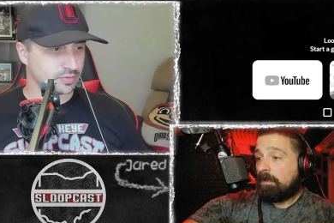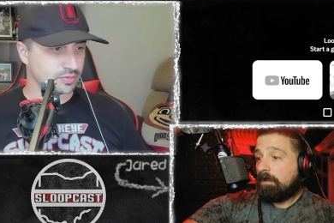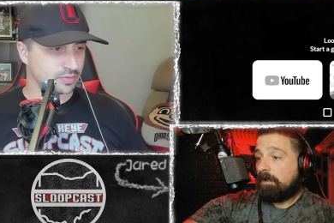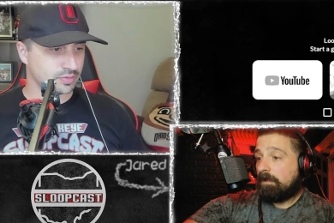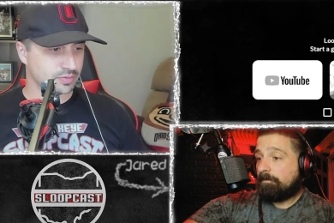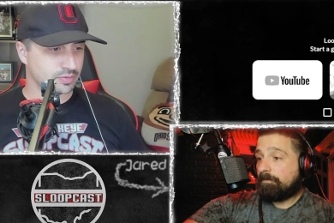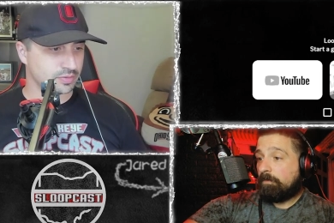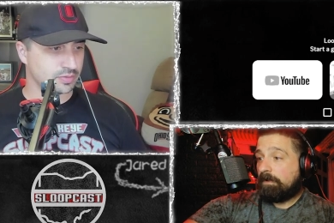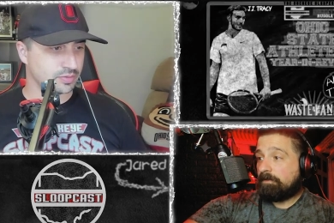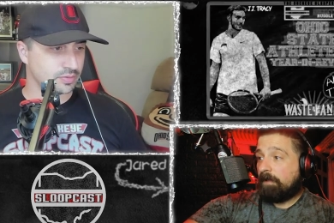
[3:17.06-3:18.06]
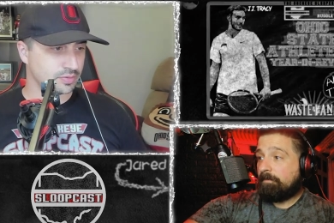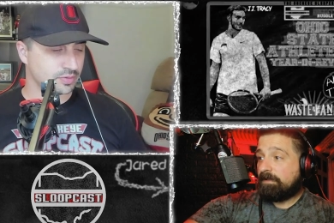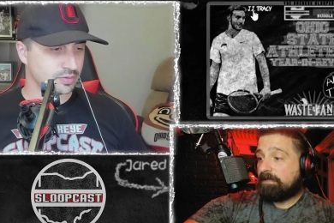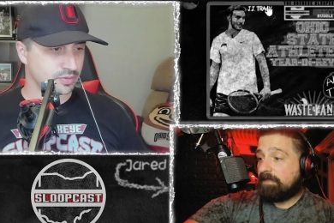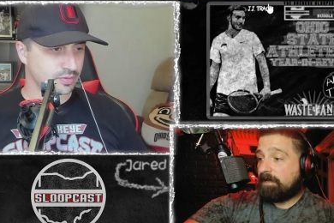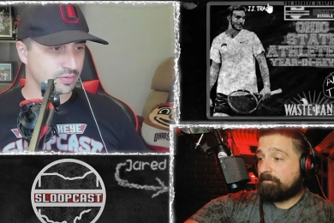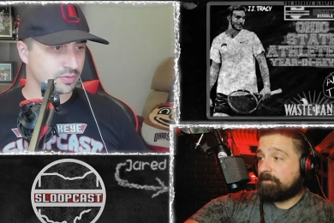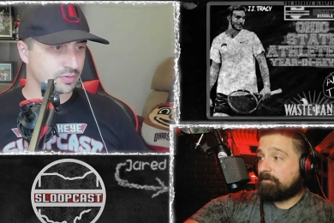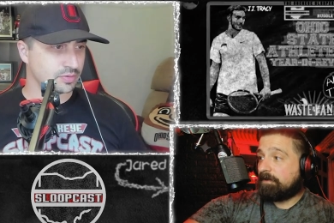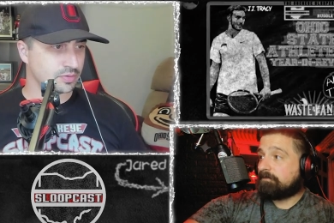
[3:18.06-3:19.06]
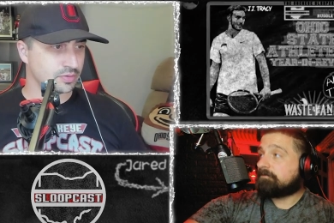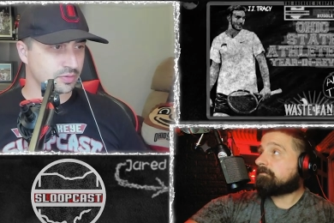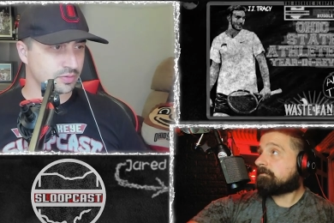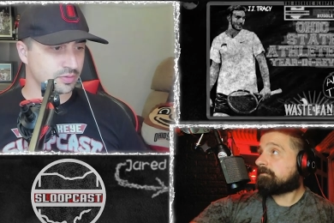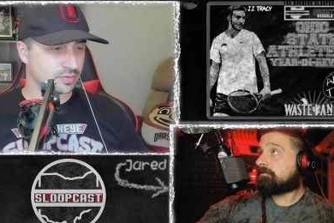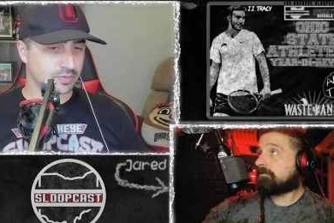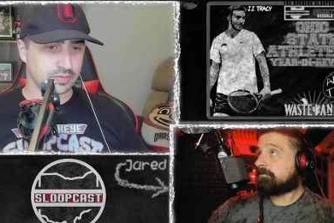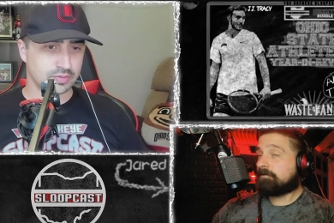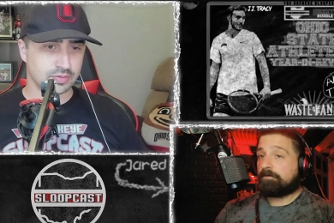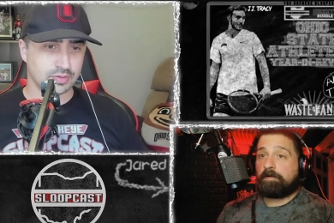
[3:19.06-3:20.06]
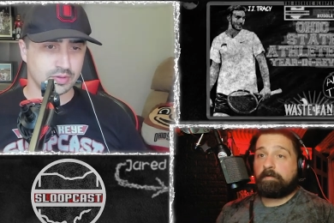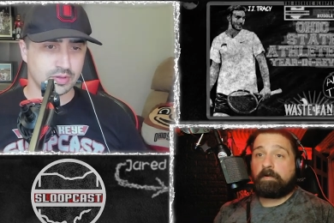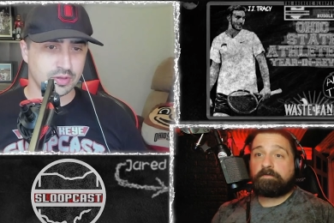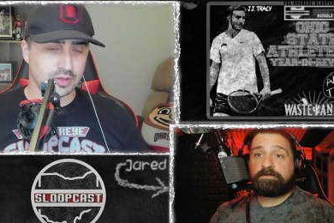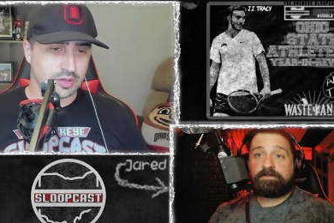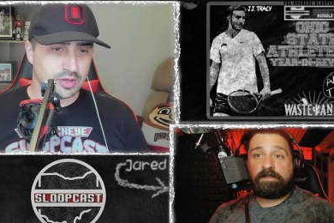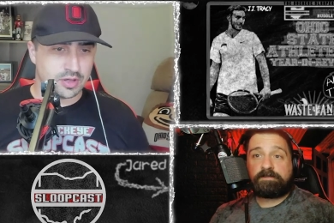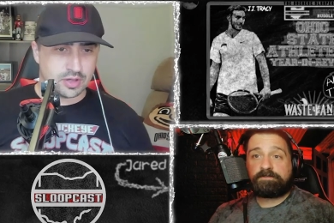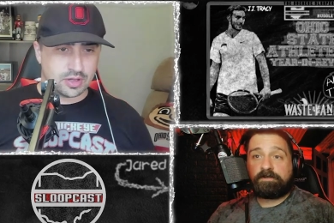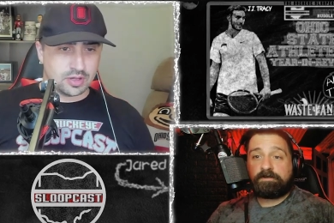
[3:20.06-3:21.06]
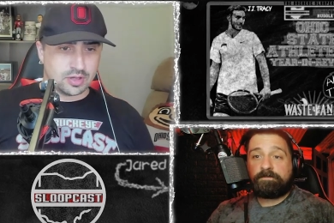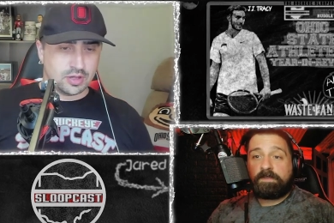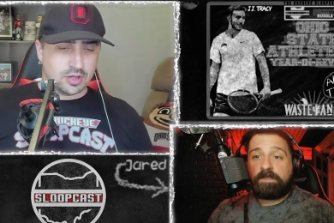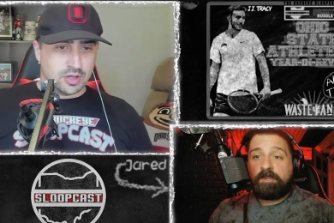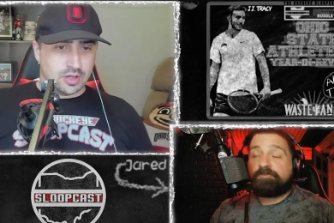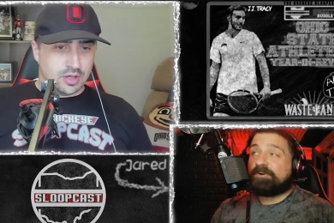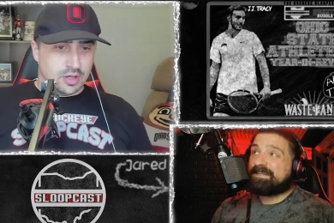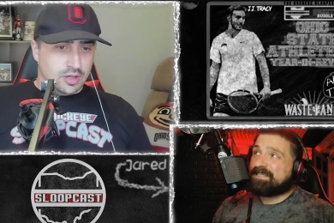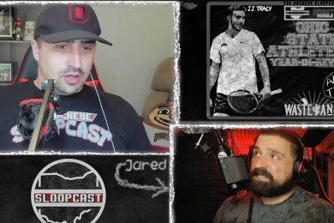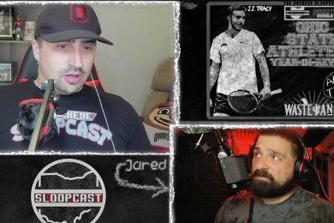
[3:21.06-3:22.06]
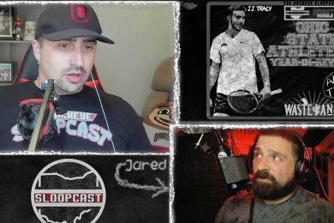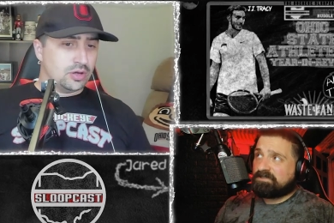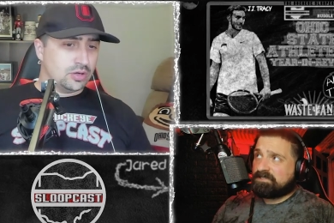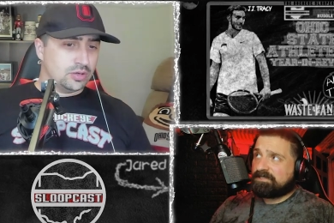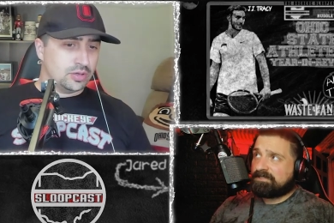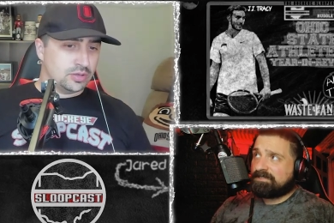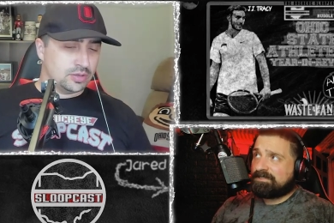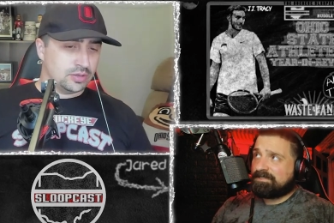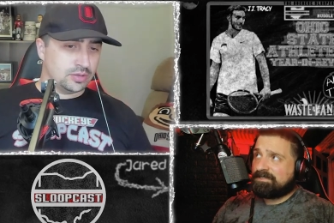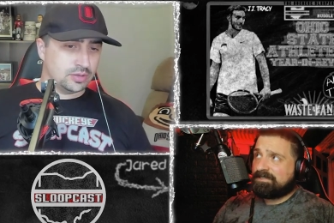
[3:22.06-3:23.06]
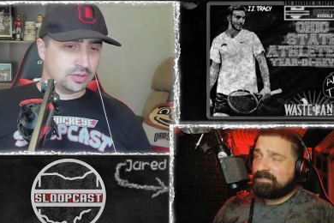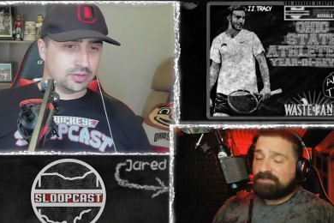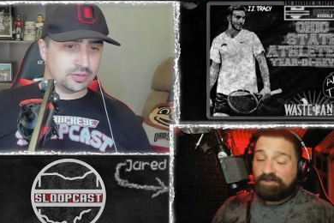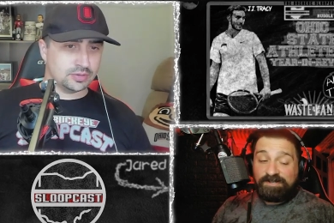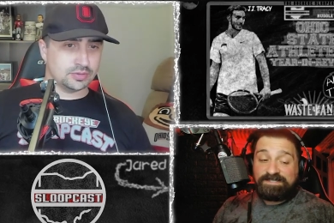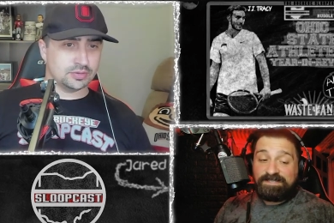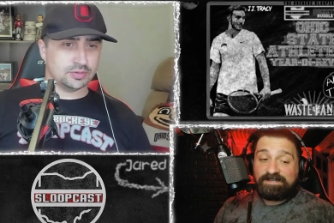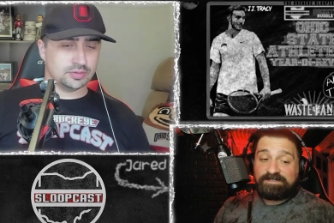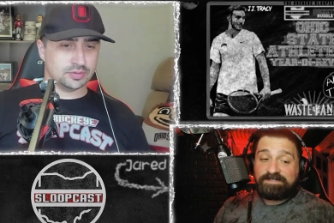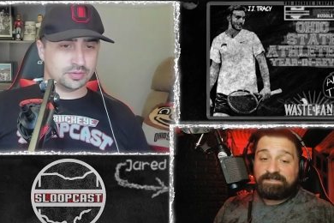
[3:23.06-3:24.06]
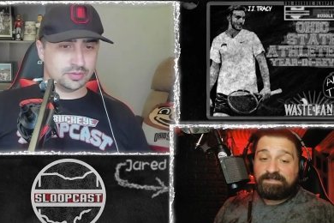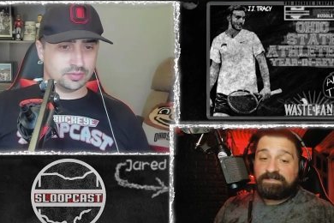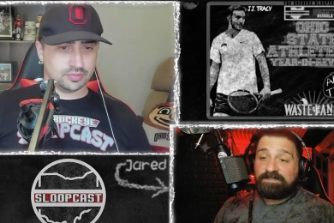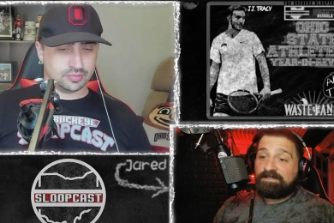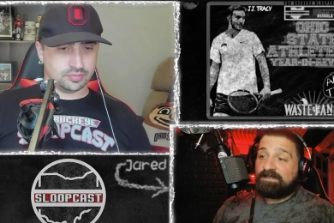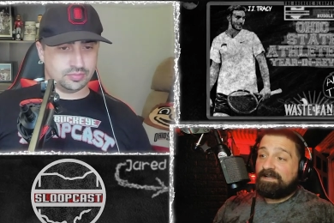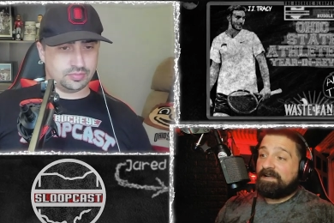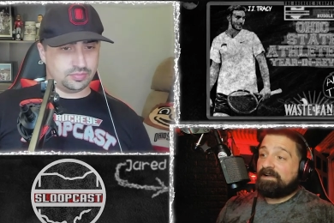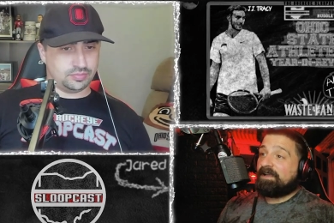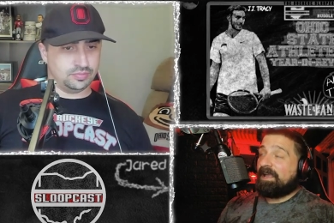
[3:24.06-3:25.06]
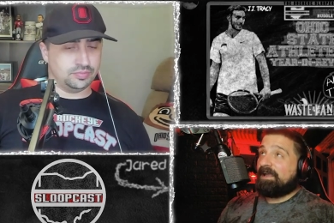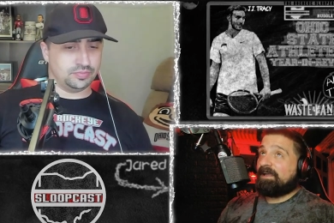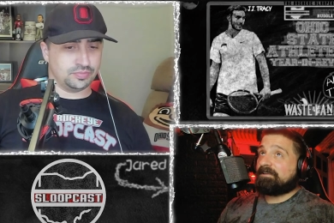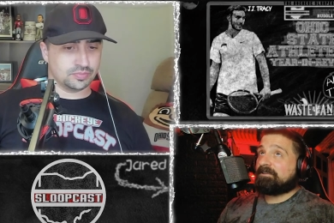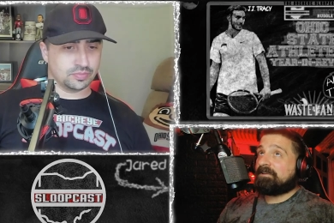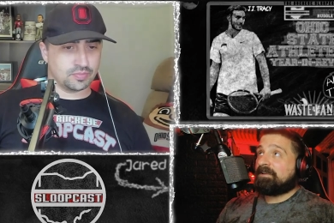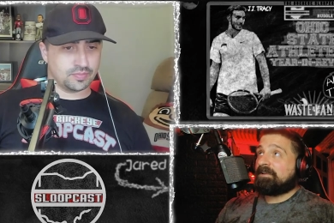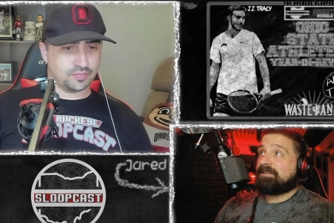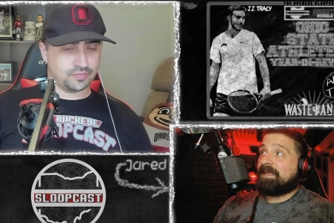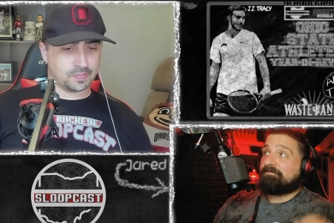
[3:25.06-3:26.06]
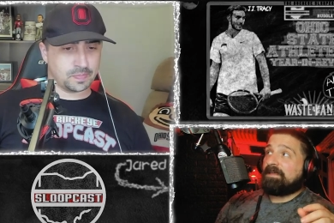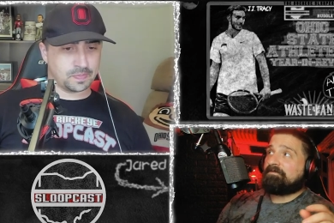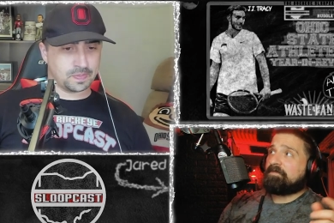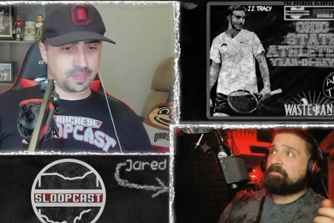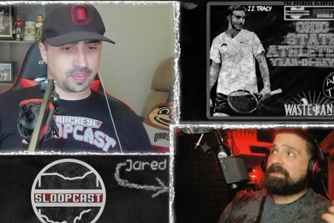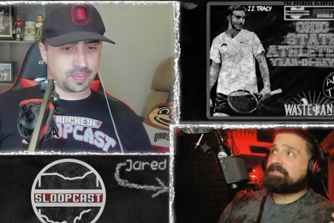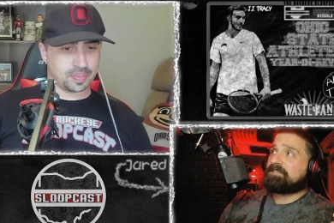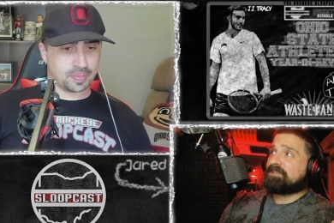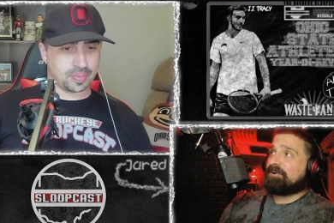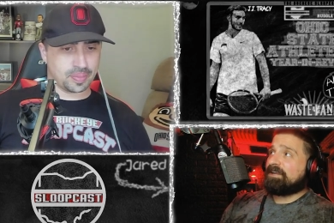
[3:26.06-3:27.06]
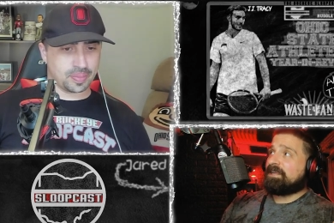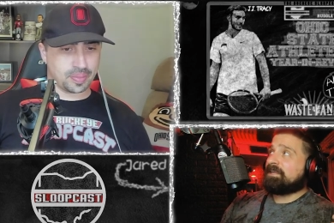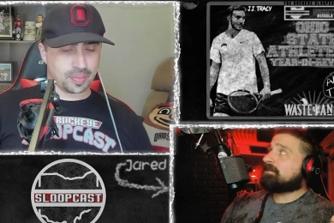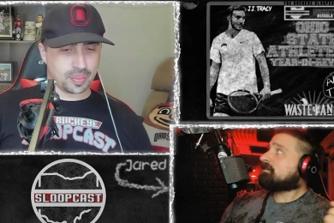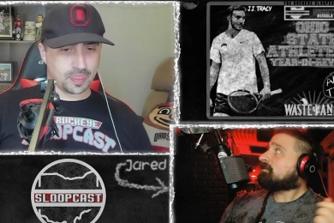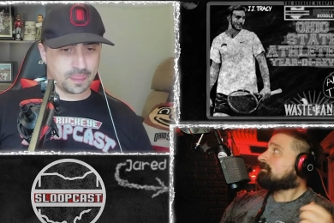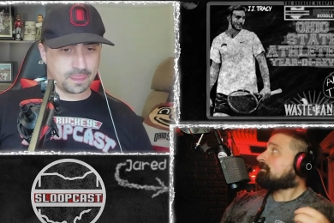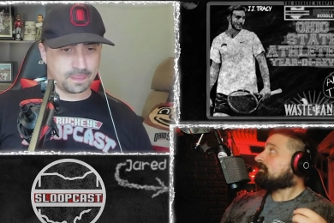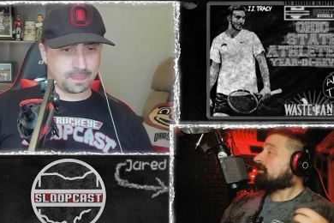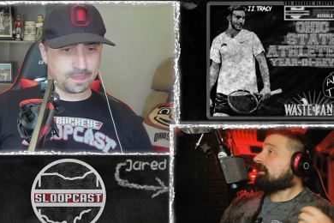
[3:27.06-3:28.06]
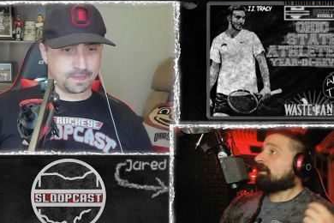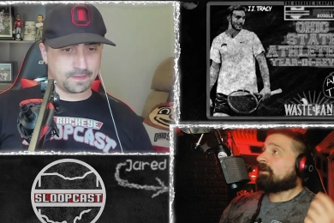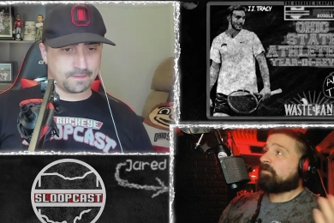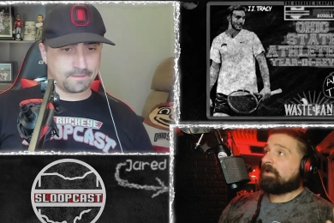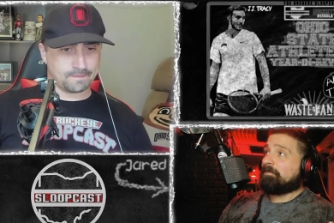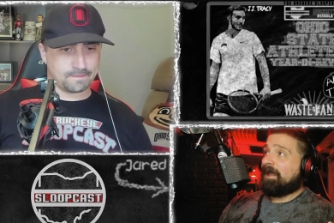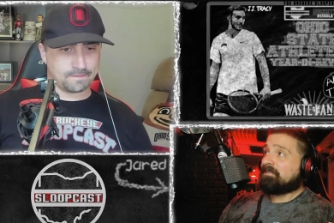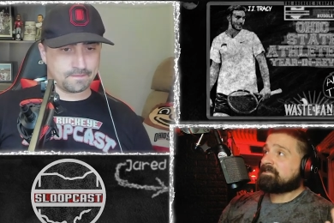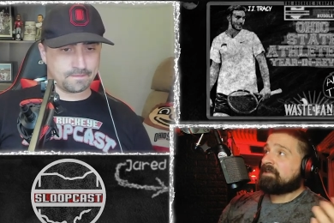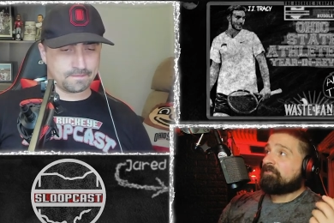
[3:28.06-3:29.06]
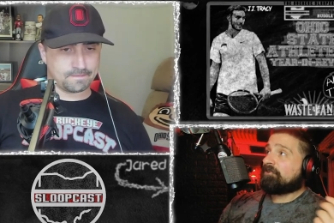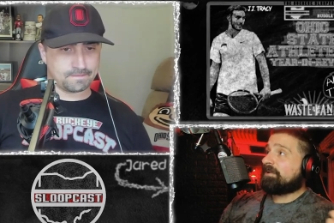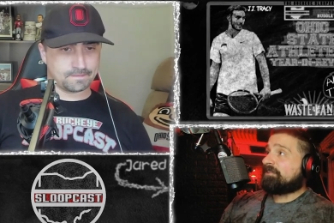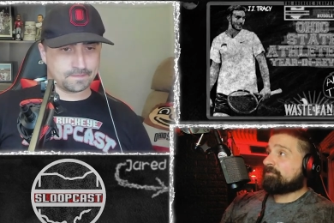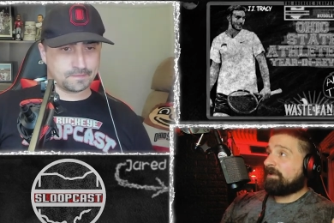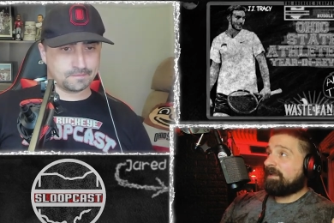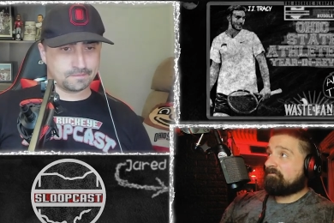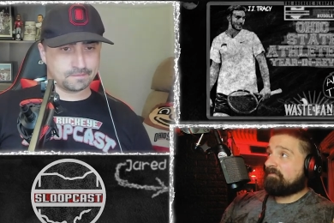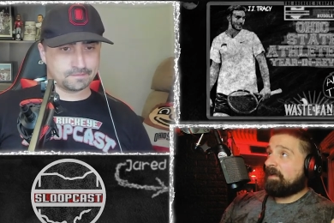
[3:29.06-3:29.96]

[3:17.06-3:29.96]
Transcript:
Speaker 1: Well, I'm going to leave that up to you, Kyle. Where would you like to start? 36 sports, 36. And that means 30, quick maths, 33 of